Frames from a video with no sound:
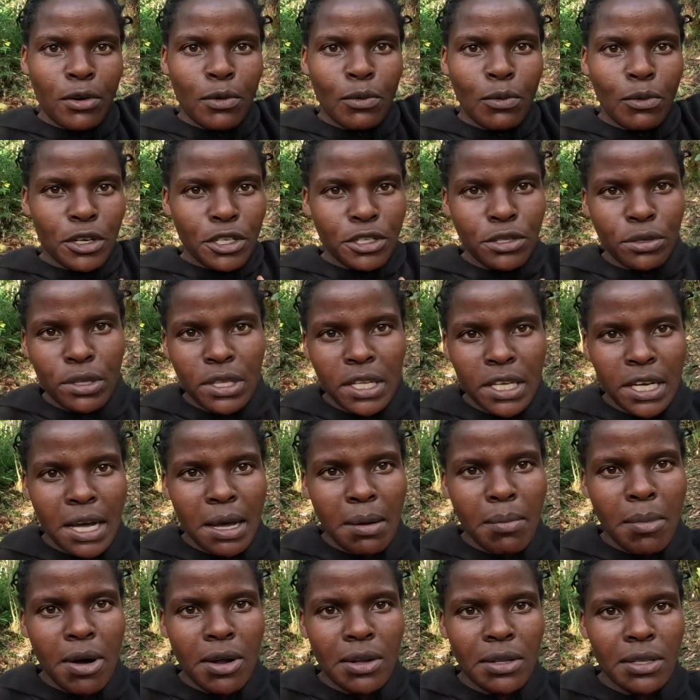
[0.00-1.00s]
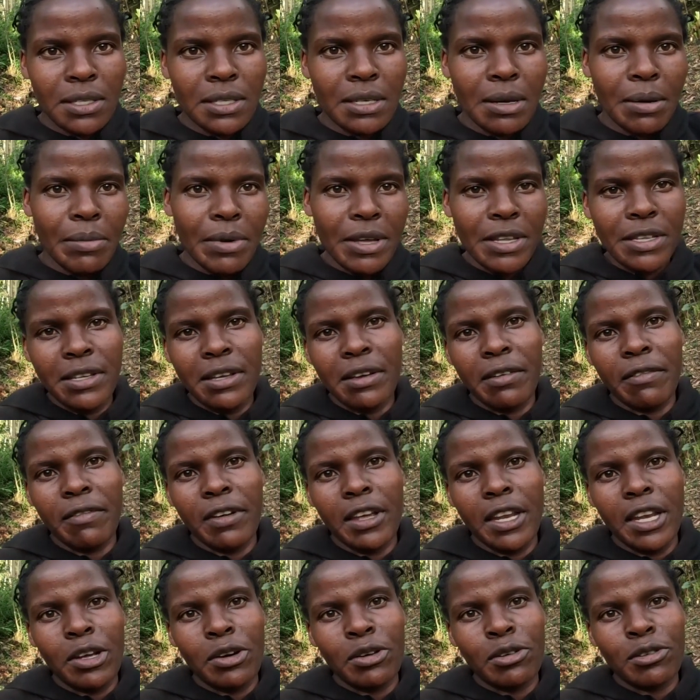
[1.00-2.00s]
on what you think about this amazing
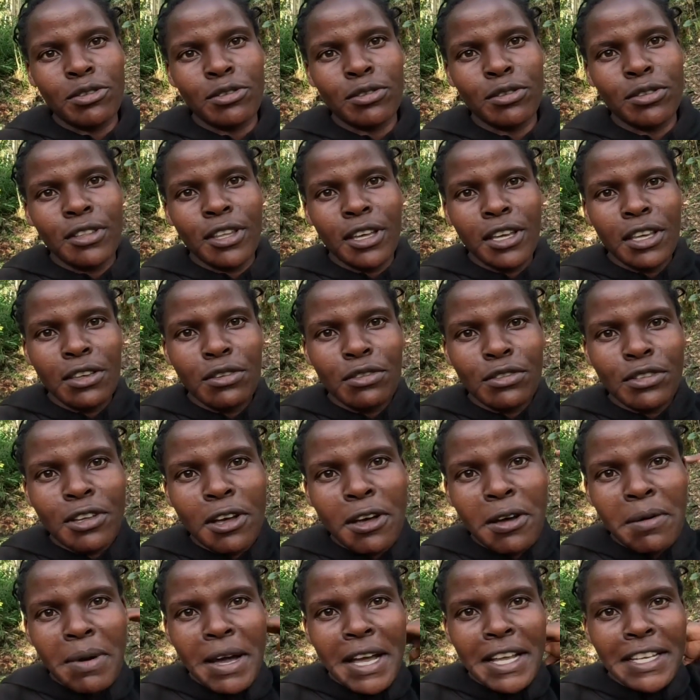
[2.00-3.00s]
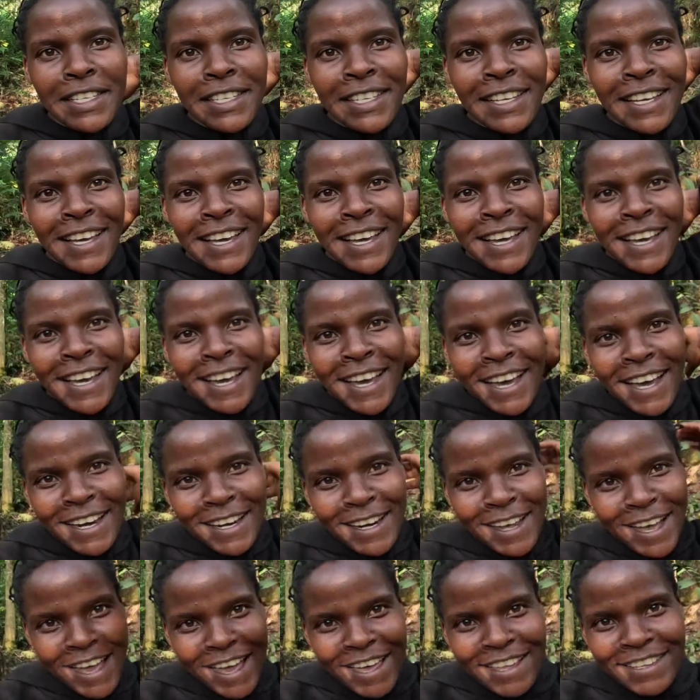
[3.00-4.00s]
video so thank you so much
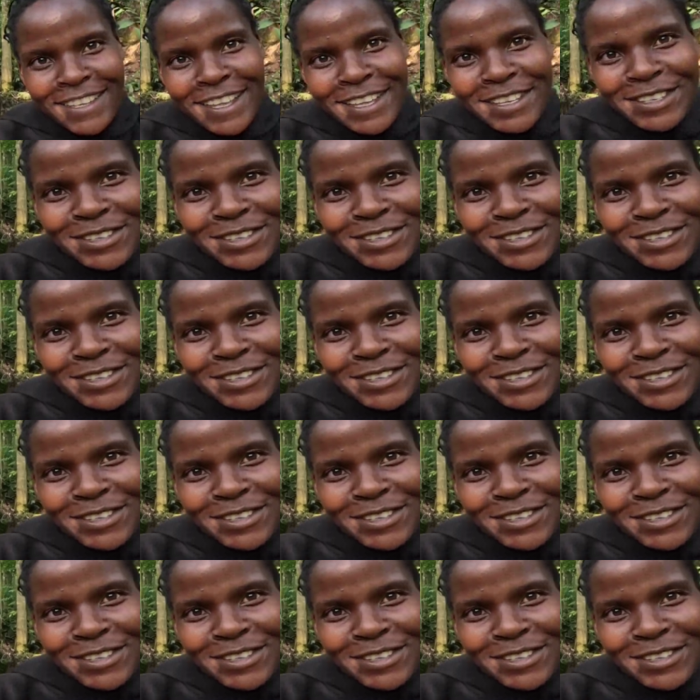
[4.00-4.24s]
and guys